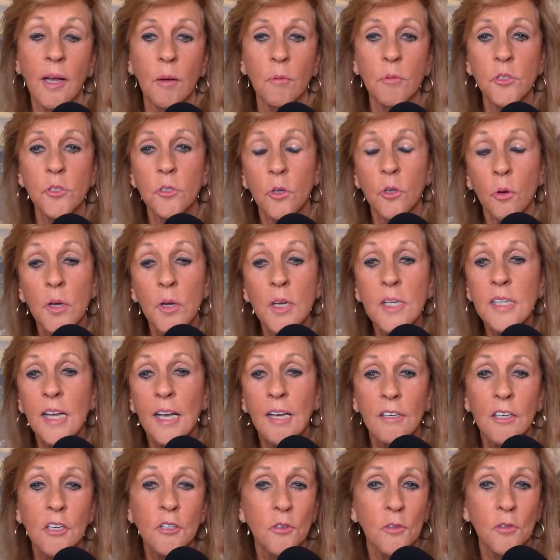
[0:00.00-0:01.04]
I was going
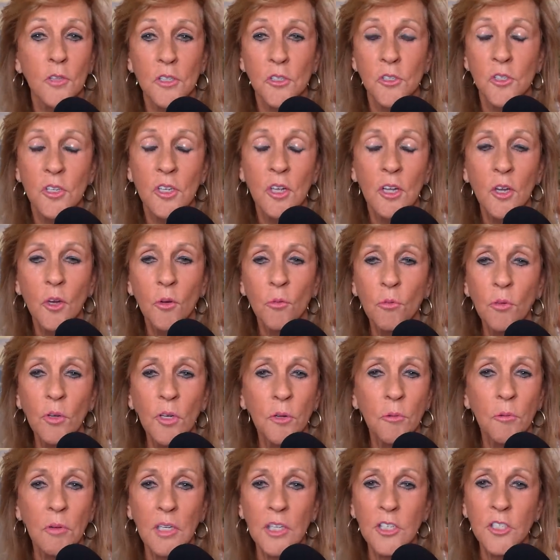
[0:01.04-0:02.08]
down into this
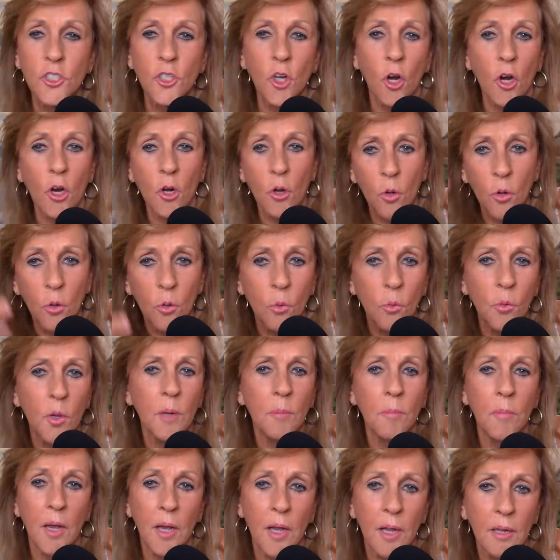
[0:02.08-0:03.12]
really, really dark hole
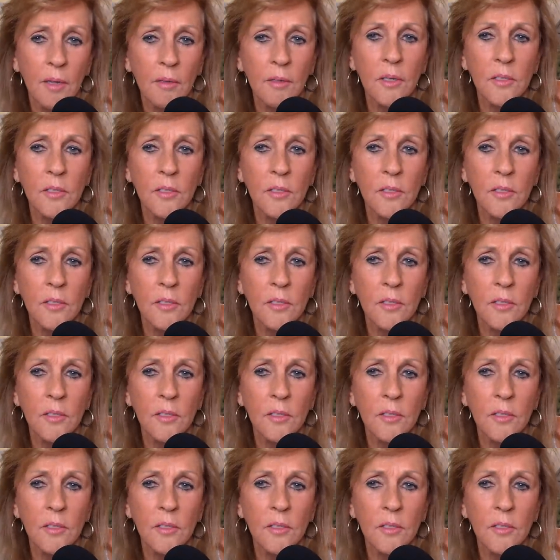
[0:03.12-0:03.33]
in my,